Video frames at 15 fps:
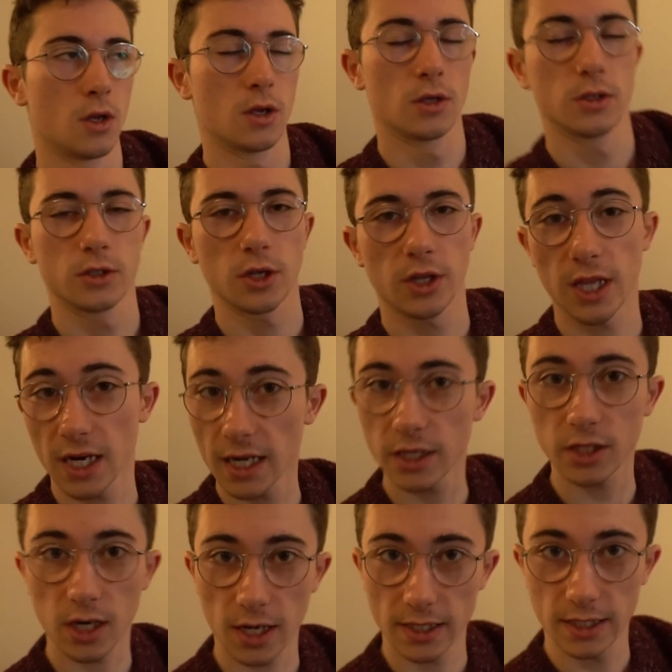So the
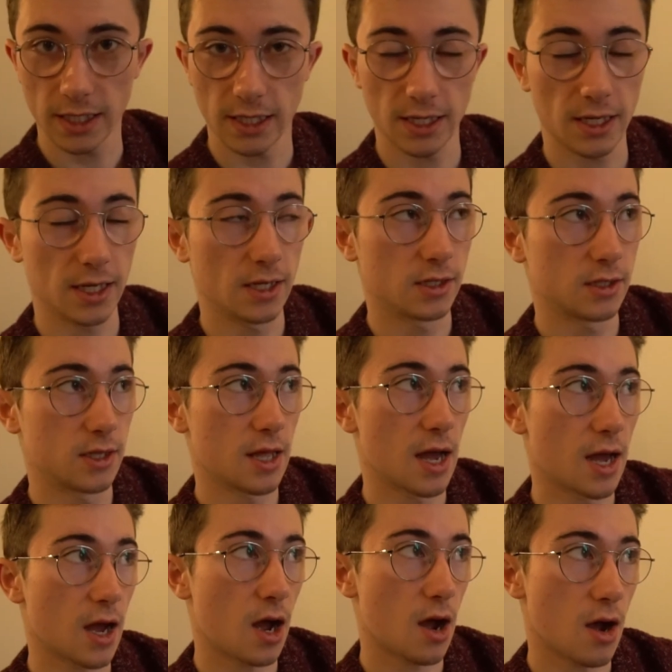initial idea is
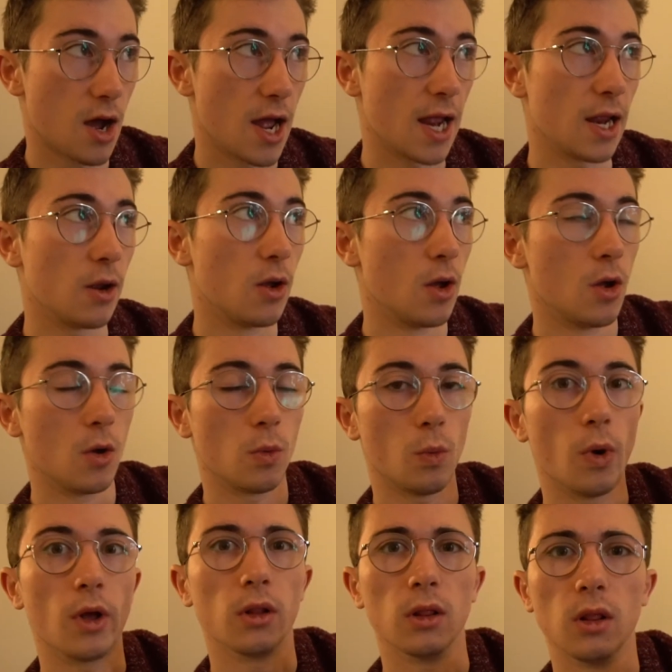that I
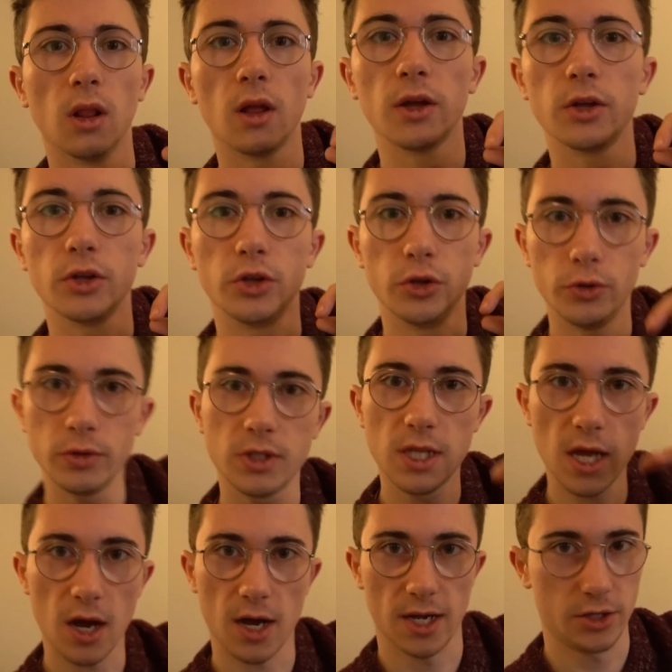will use
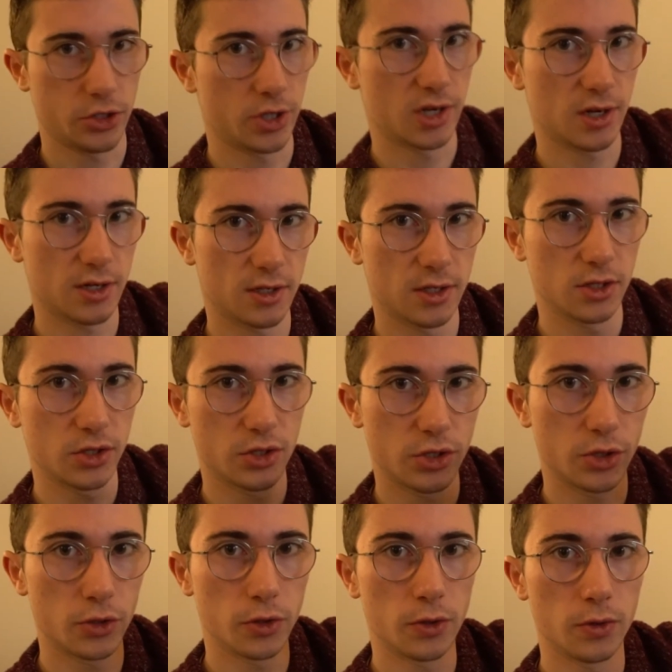the eye chart
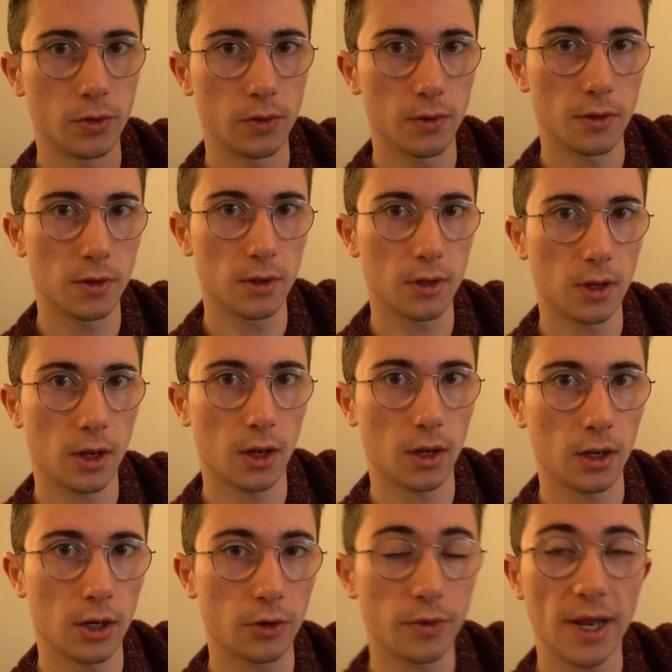to
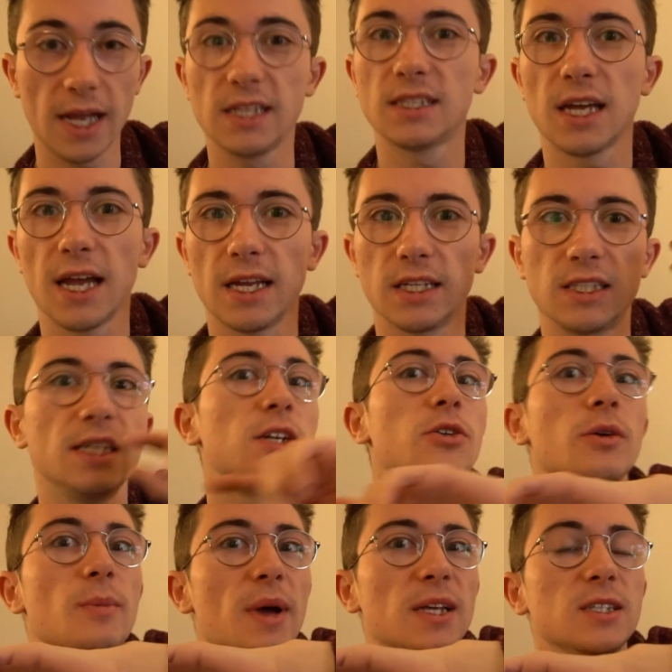create a
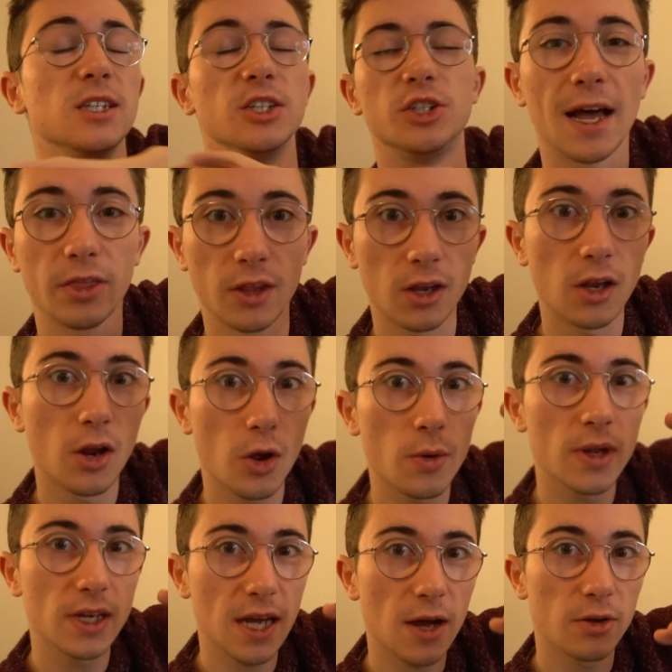secret message, and the
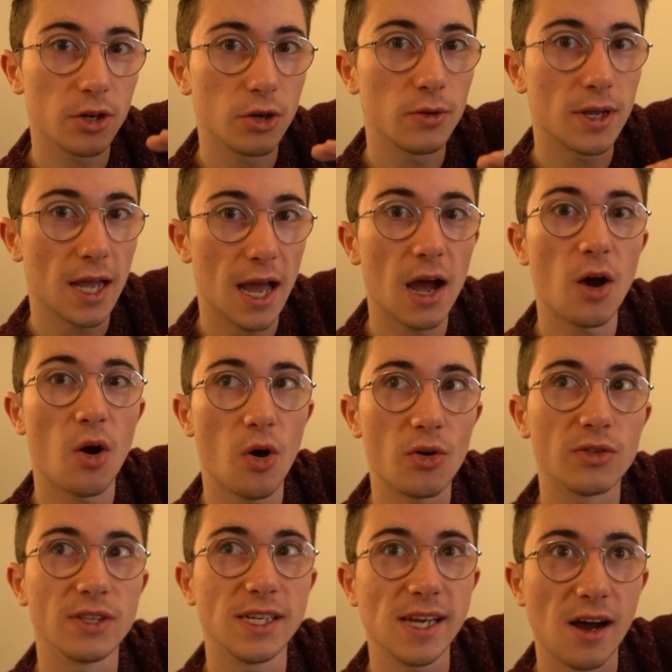lower down you get
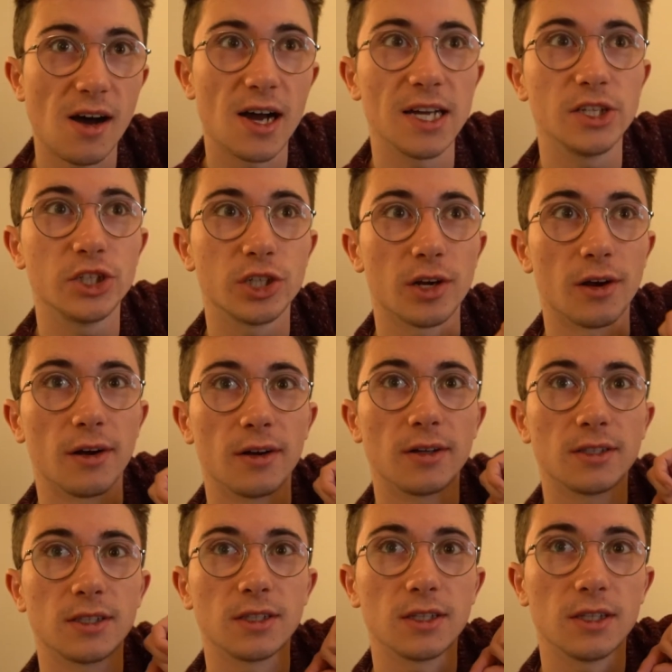on the eye
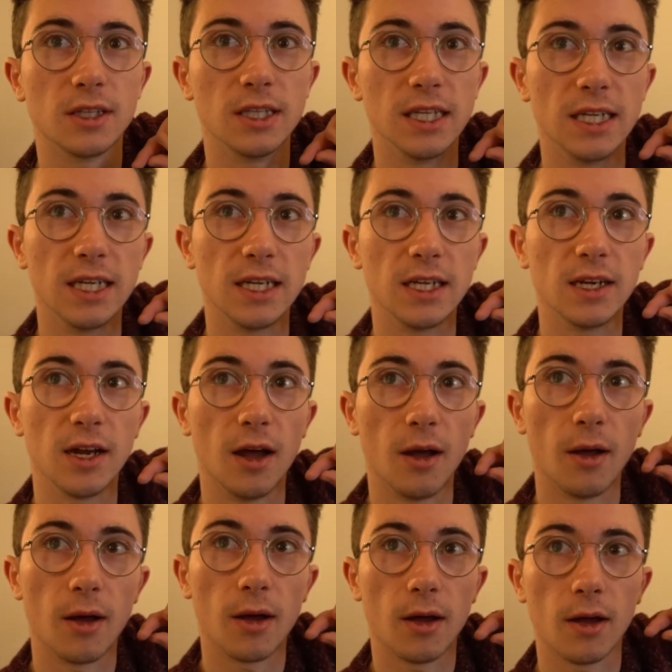chart, the
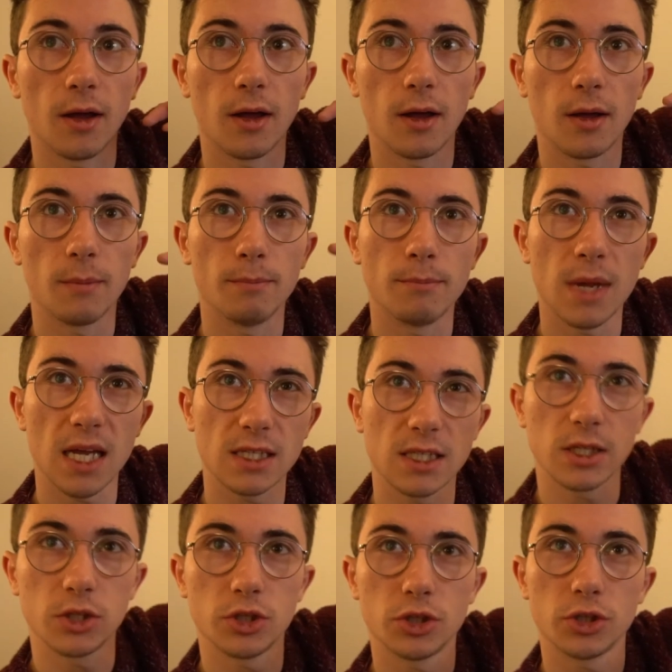
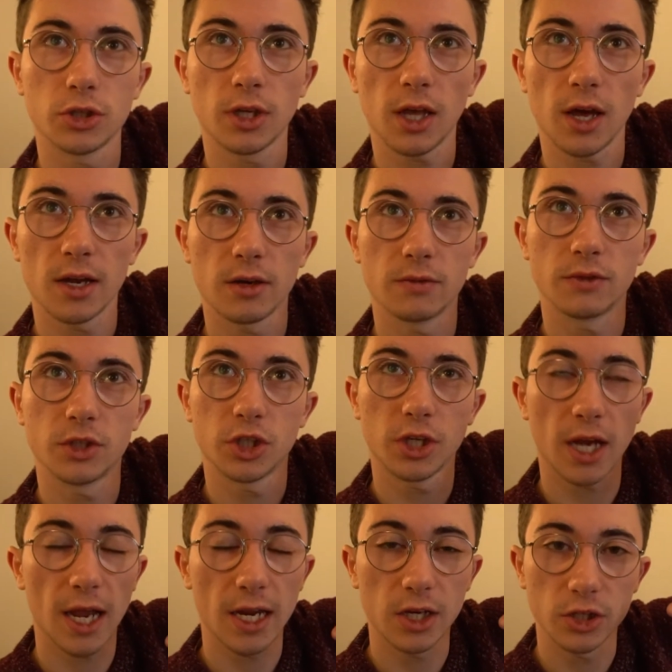message kind of
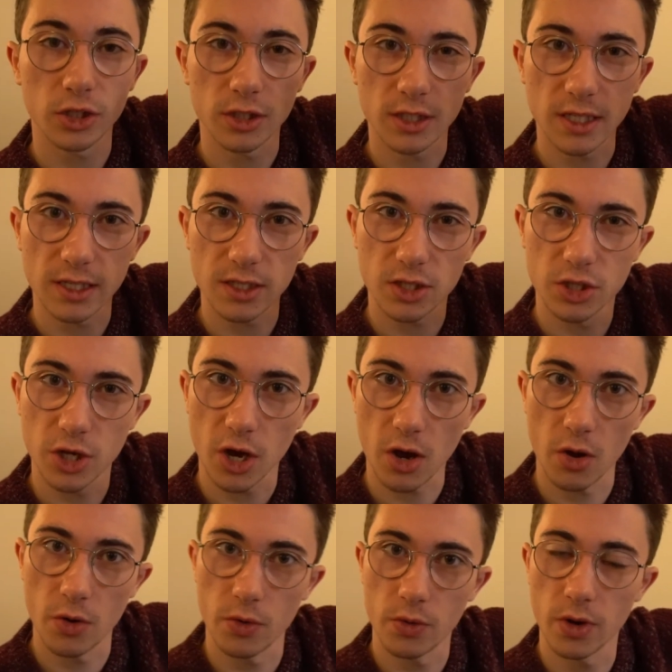changes its
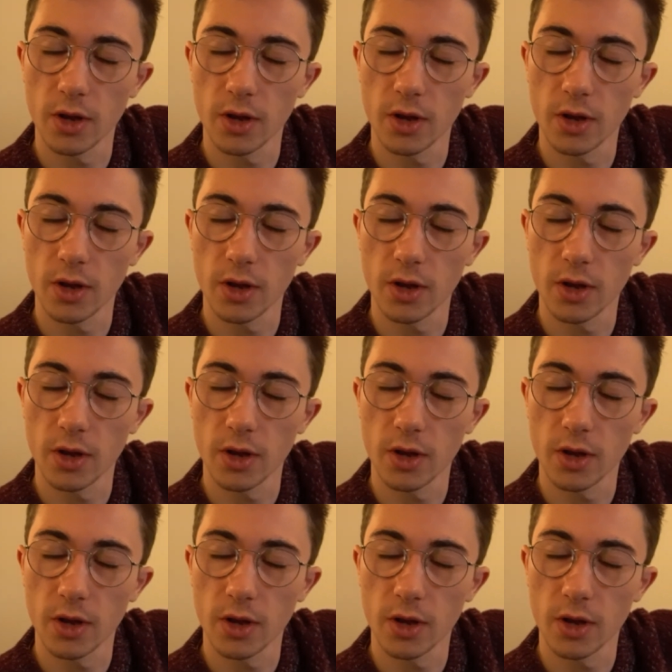tone.